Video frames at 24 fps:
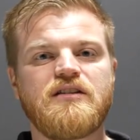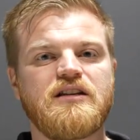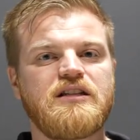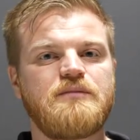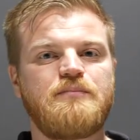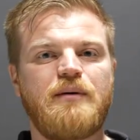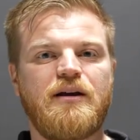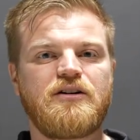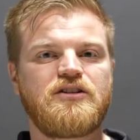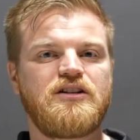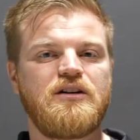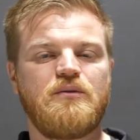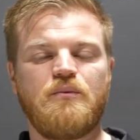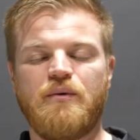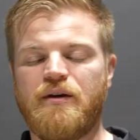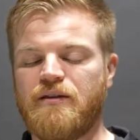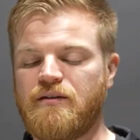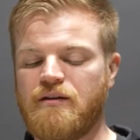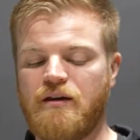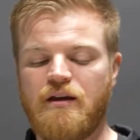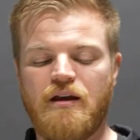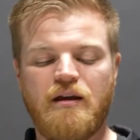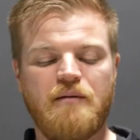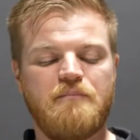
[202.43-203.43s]
especially
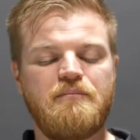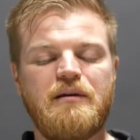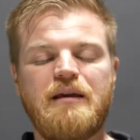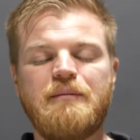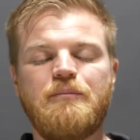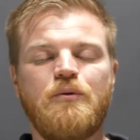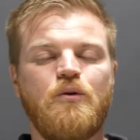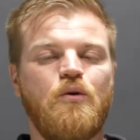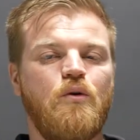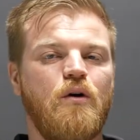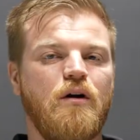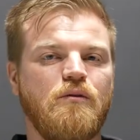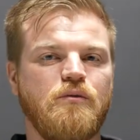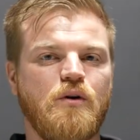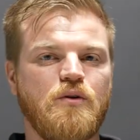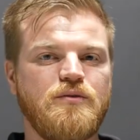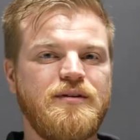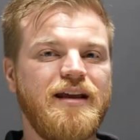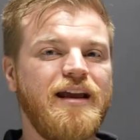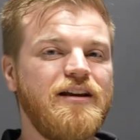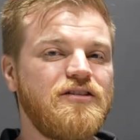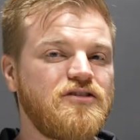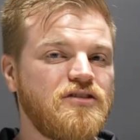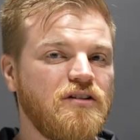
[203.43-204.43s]
with people who are
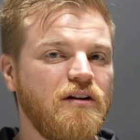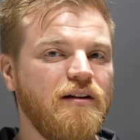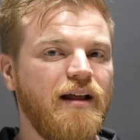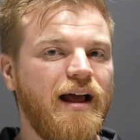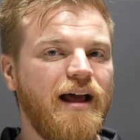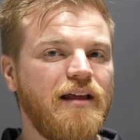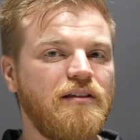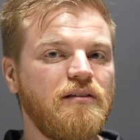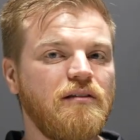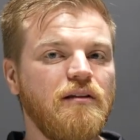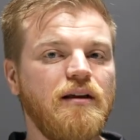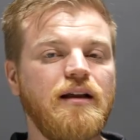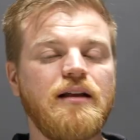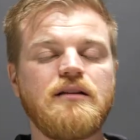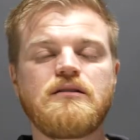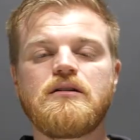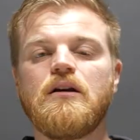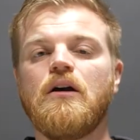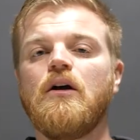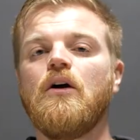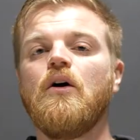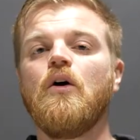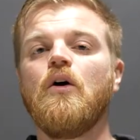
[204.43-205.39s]
rotational athletes